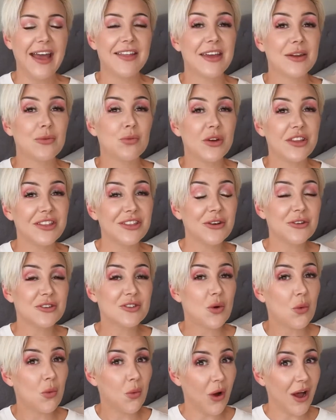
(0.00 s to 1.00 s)
And then with
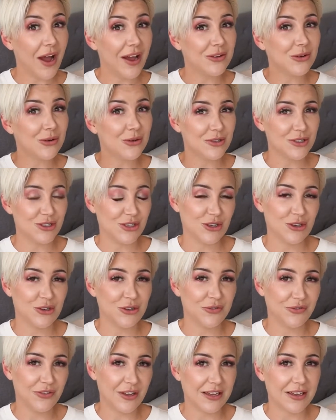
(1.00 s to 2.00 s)
those 1 or
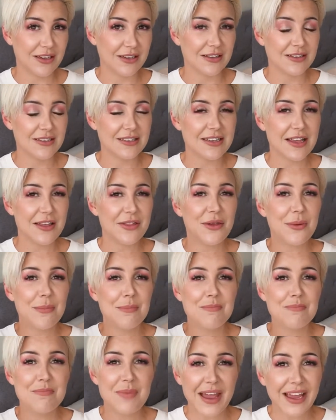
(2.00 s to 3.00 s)
2 fingers, the
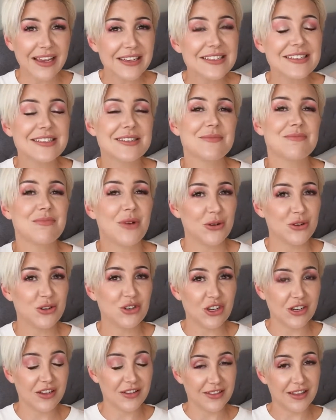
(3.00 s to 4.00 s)
best
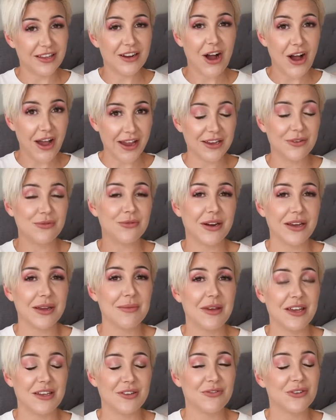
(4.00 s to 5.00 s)
motion that I can
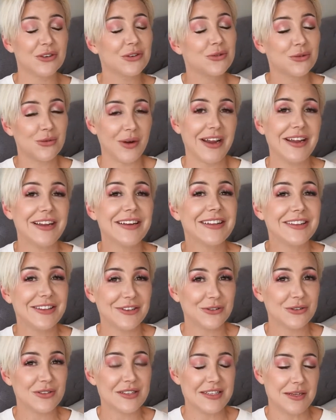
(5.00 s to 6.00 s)
recommend for great
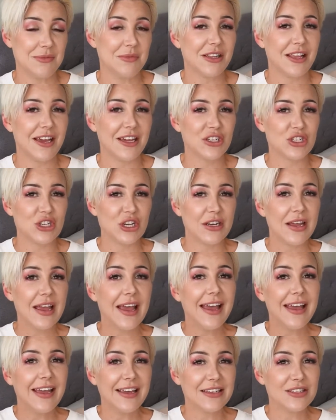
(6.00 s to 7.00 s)
clitoral stimulation
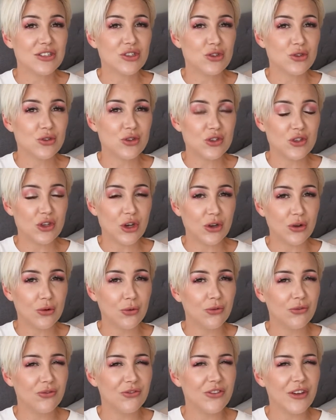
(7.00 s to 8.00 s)
is to
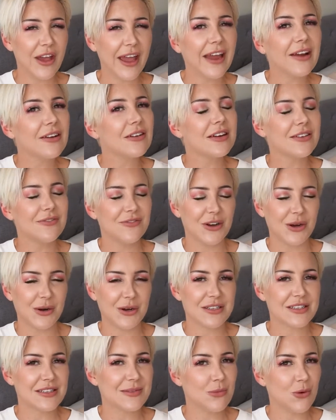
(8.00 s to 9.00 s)
circle very,
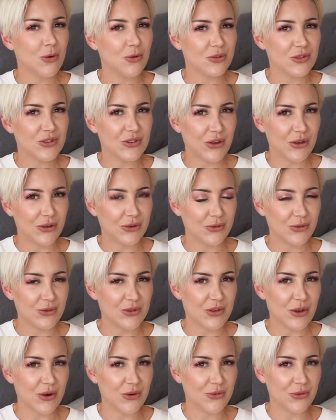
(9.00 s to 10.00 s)
very small
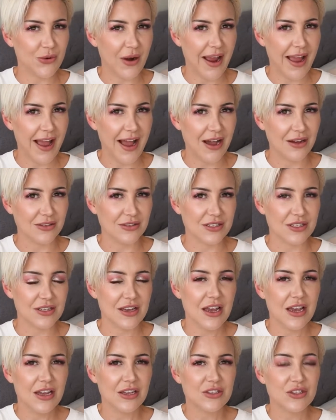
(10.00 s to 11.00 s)
circles around.
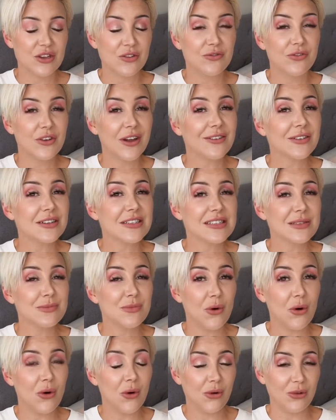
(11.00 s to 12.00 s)
So very
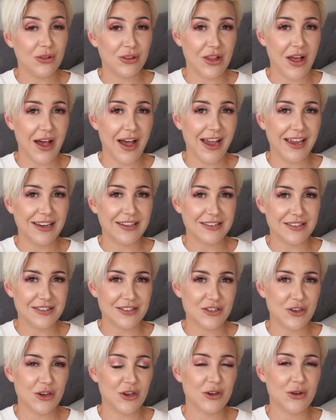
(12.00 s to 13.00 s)
small, light
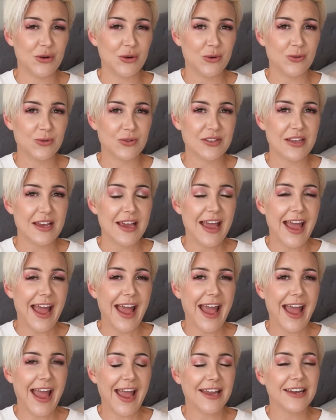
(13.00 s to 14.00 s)
circles.
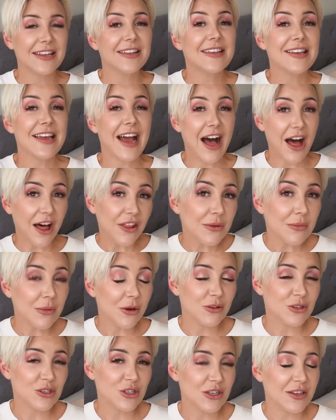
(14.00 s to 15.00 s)
And the other
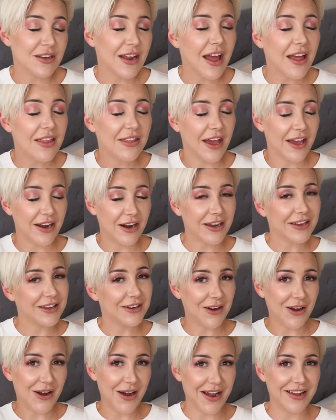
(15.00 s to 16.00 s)
motion that I can
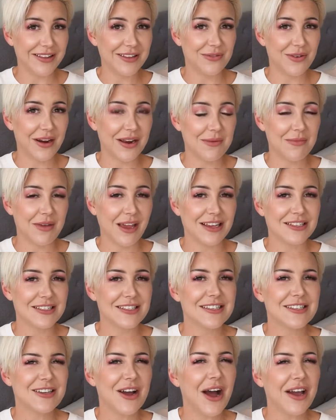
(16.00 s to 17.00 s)
highly
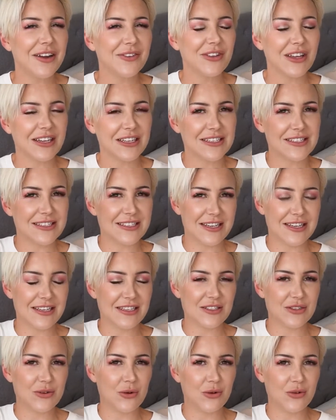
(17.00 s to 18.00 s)
recommend is kind of like a
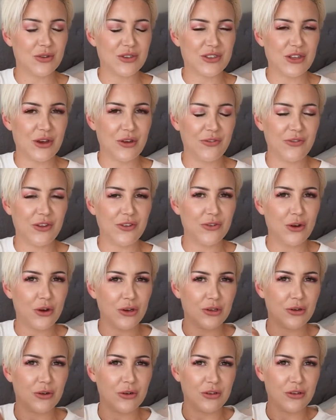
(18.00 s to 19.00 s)
seesaw. So if you've
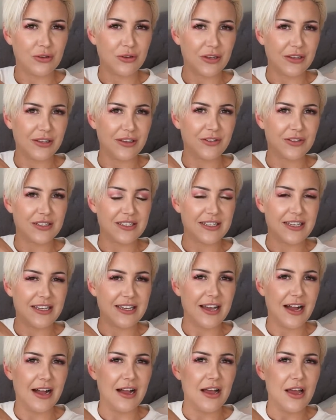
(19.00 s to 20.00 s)
got your clitoris
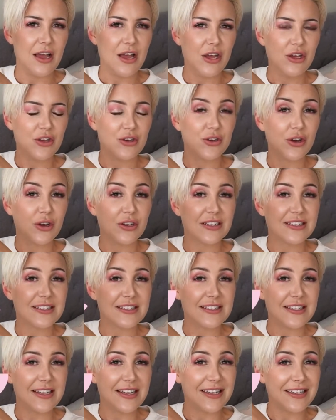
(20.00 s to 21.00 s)
here, you're going to
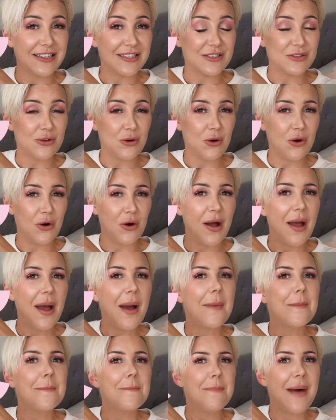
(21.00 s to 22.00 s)
seesaw
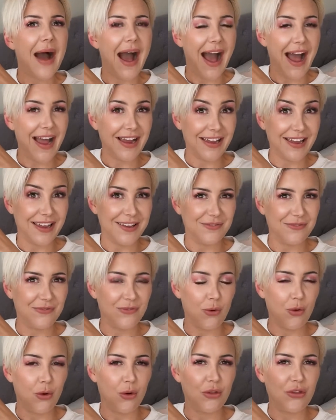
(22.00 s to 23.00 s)
back and
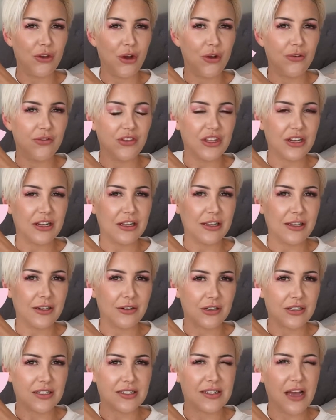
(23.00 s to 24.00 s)
forth over the
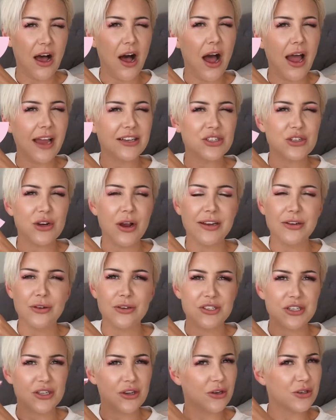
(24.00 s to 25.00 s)
clitoris. I try
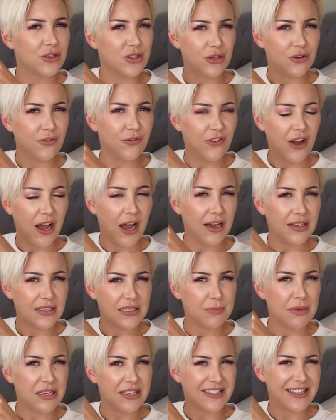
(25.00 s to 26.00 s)
not to go too
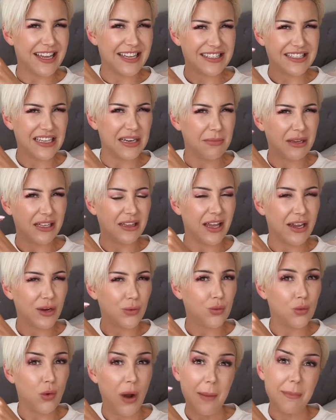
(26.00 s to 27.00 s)
fast because that's going to be like
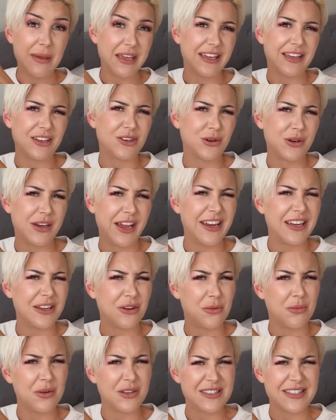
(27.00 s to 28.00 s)
rubbing and creating
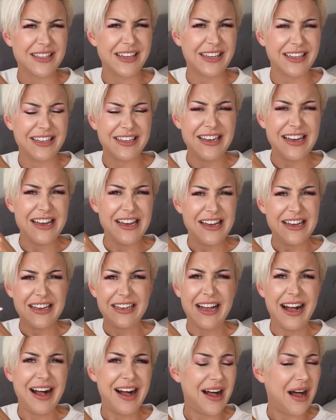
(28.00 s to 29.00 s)
almost like a
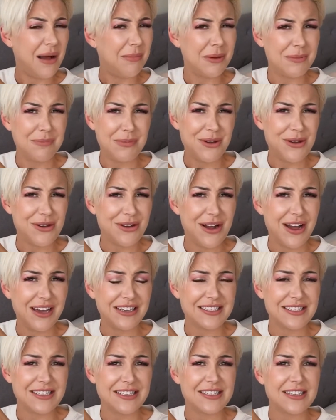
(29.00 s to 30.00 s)
carpet burn
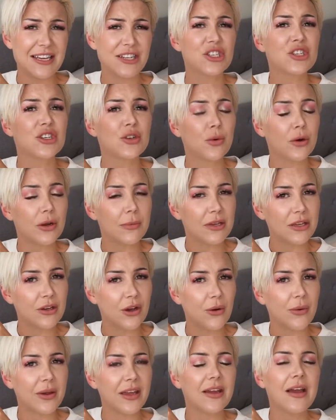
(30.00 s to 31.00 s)
kind of sensation. You want to be
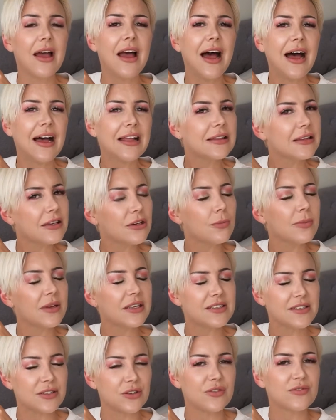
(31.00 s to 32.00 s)
going a little
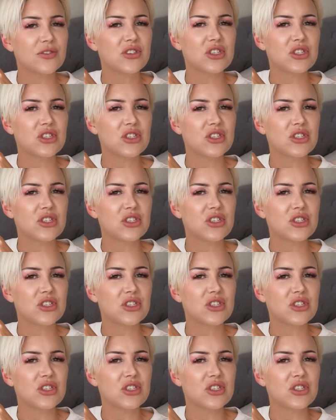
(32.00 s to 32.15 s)
bit sort of